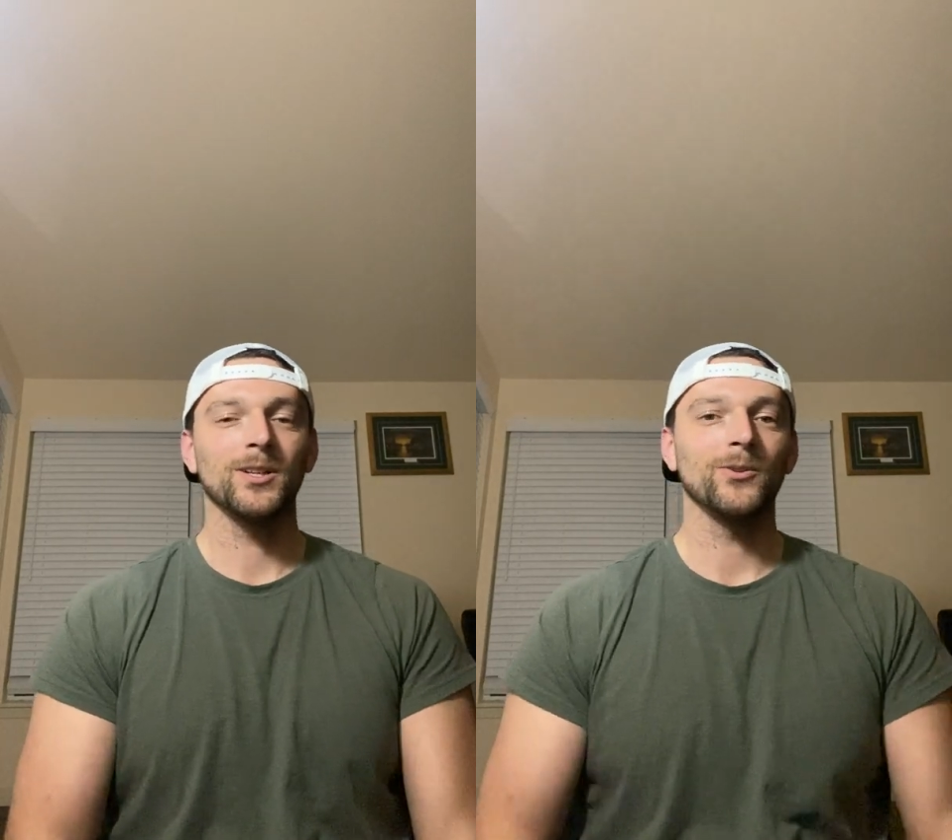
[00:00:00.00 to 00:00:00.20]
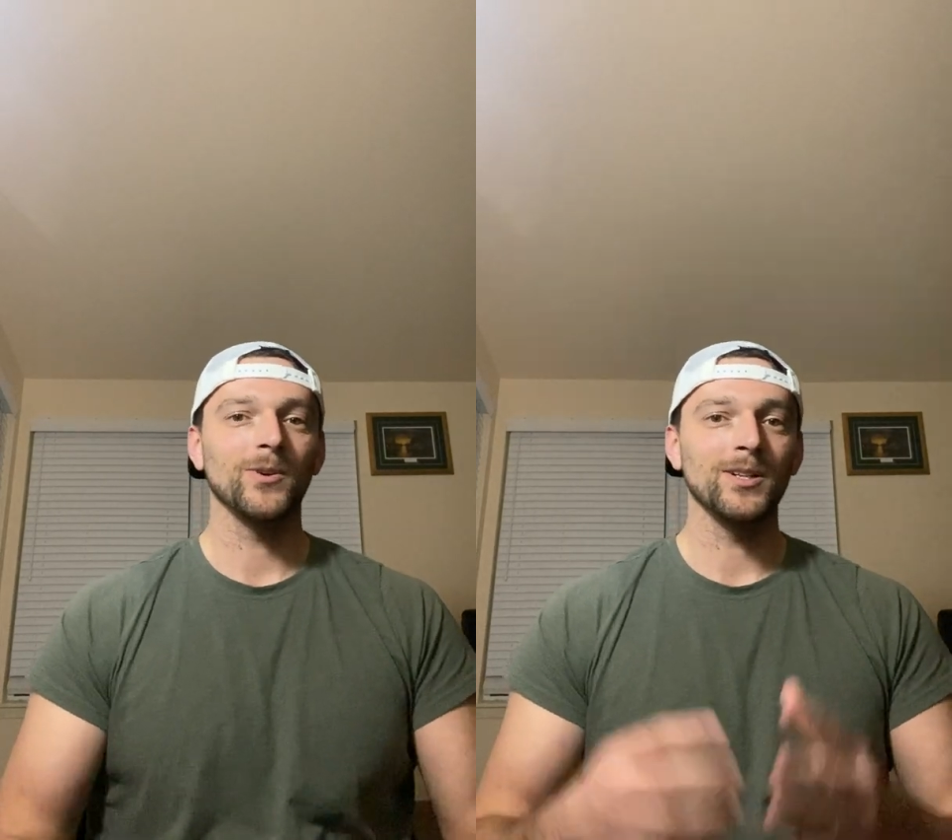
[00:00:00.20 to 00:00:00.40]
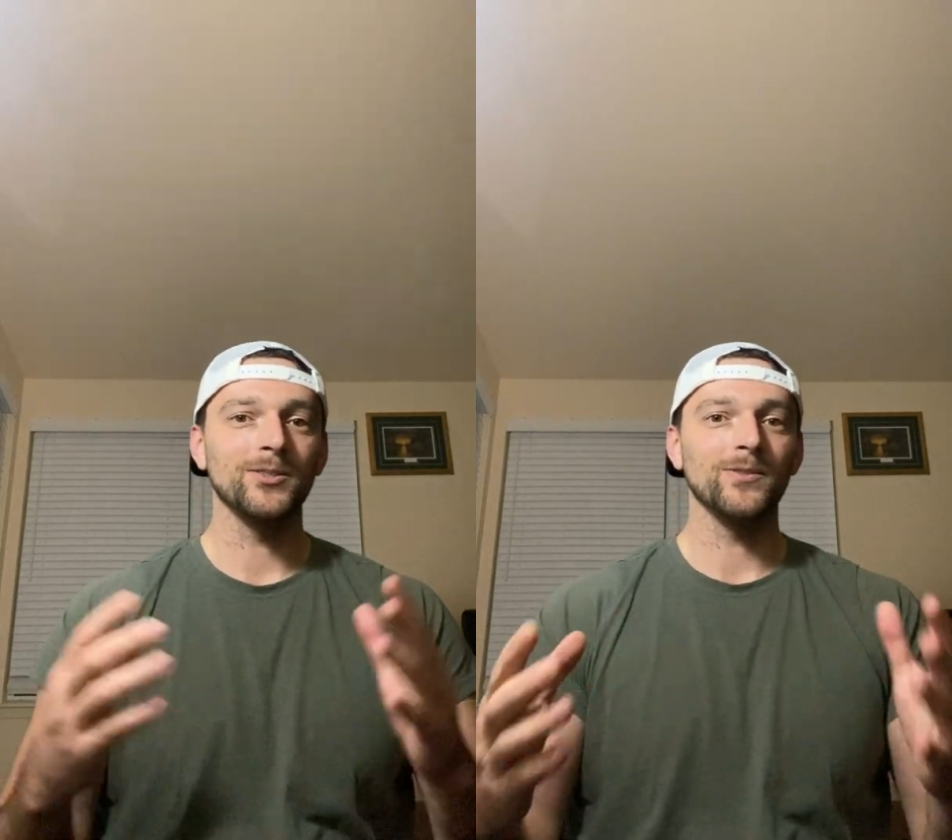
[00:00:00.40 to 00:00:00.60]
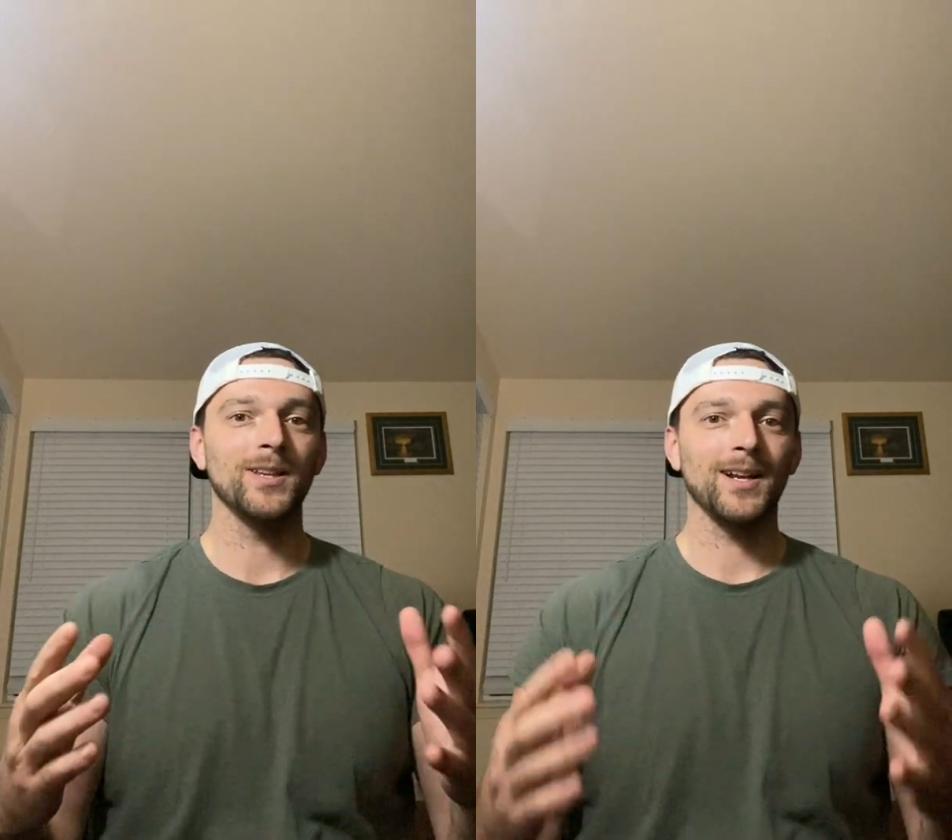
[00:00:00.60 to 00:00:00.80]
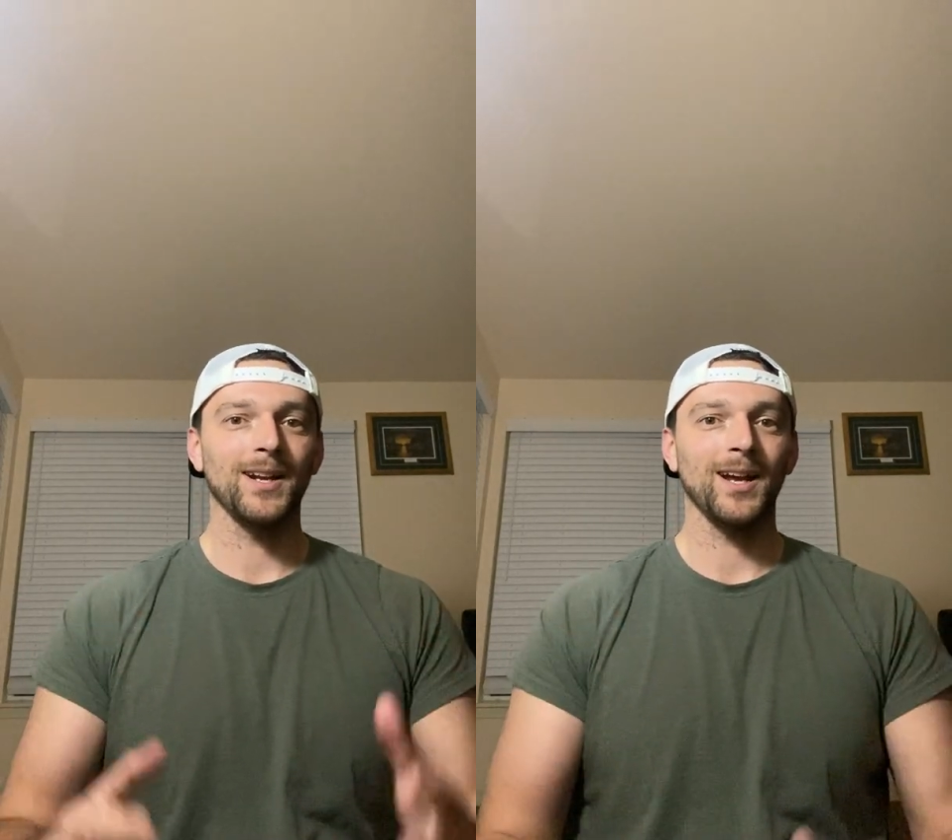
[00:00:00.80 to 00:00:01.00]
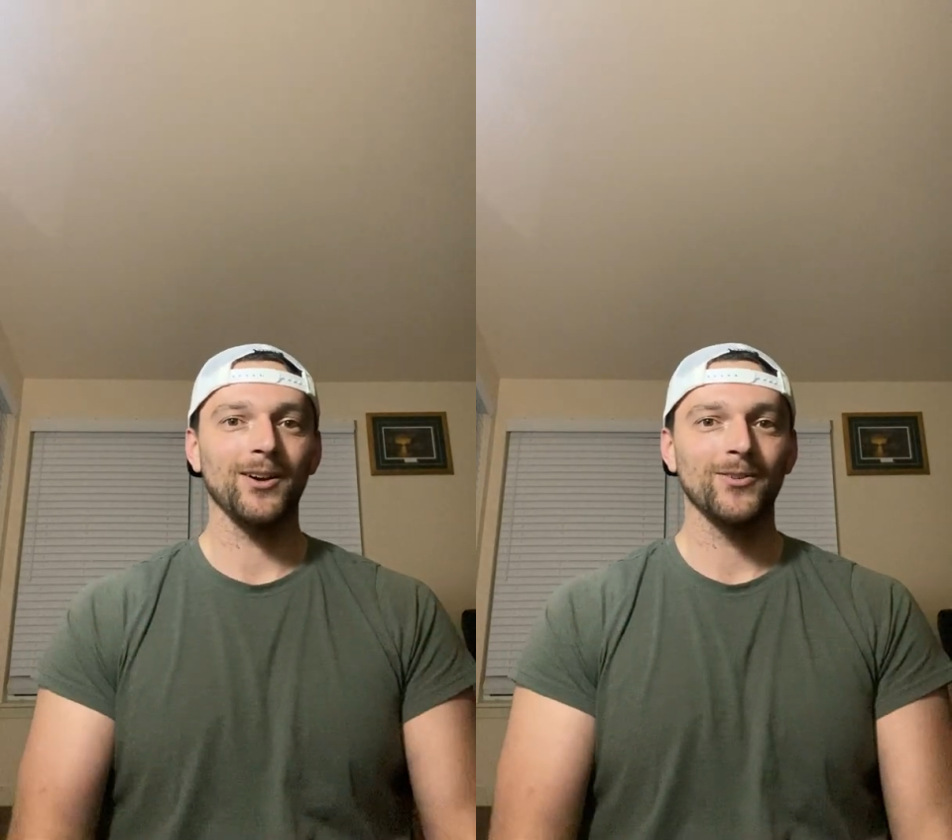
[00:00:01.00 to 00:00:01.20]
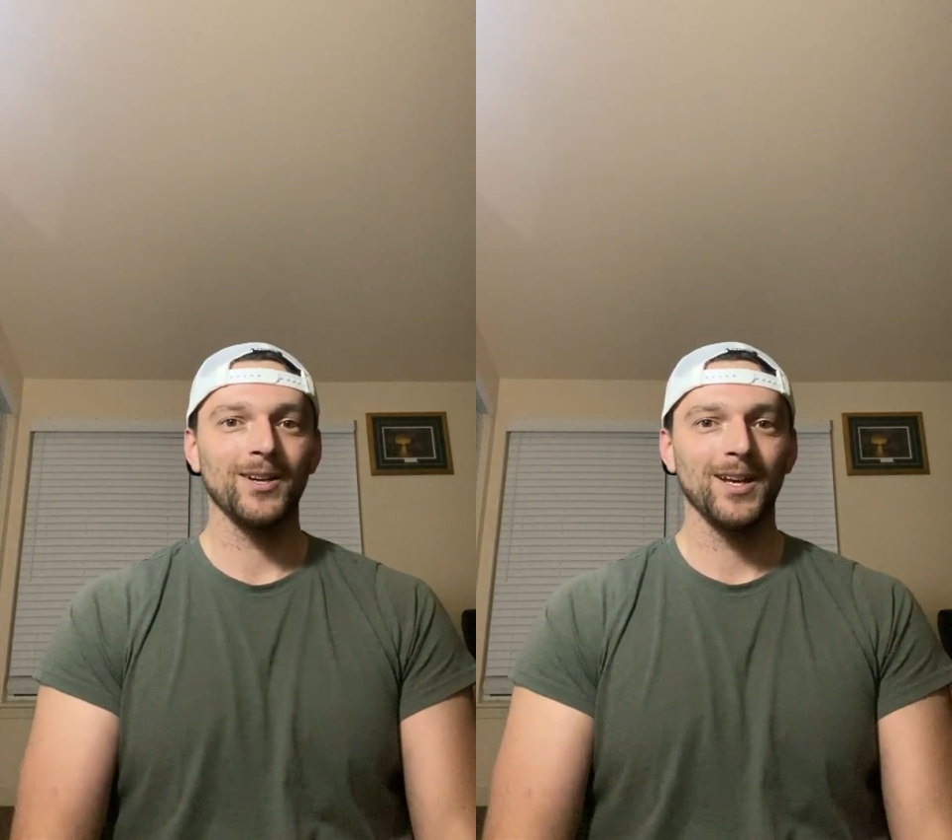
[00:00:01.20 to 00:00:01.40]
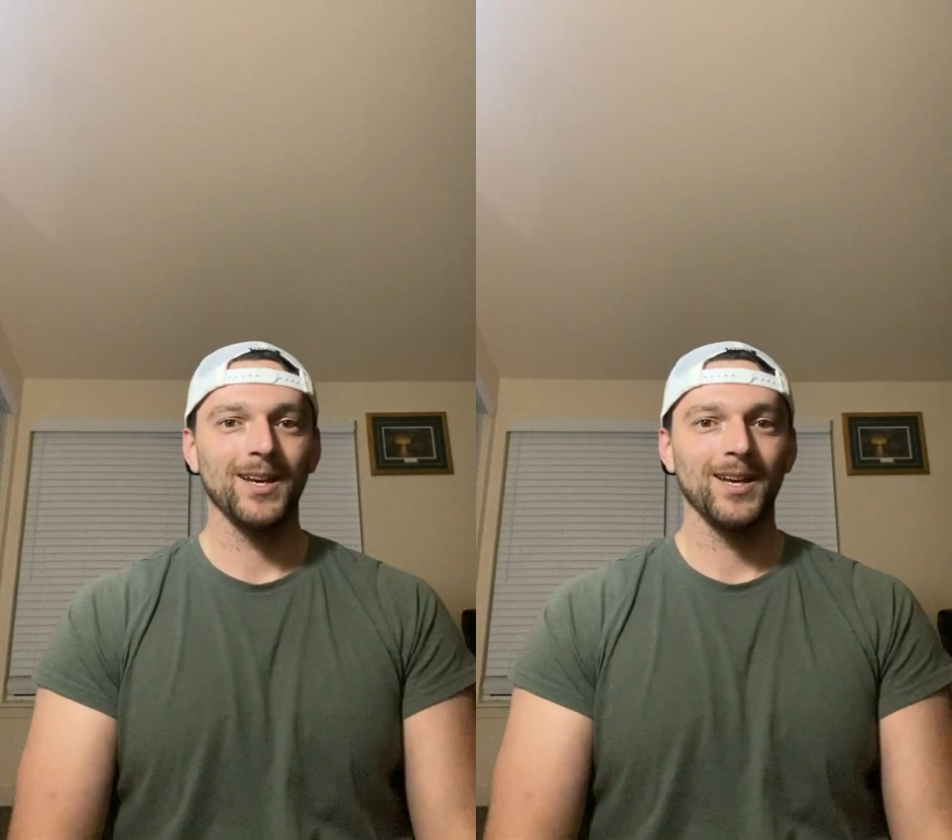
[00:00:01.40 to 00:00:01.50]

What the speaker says: Go ahead and do that now.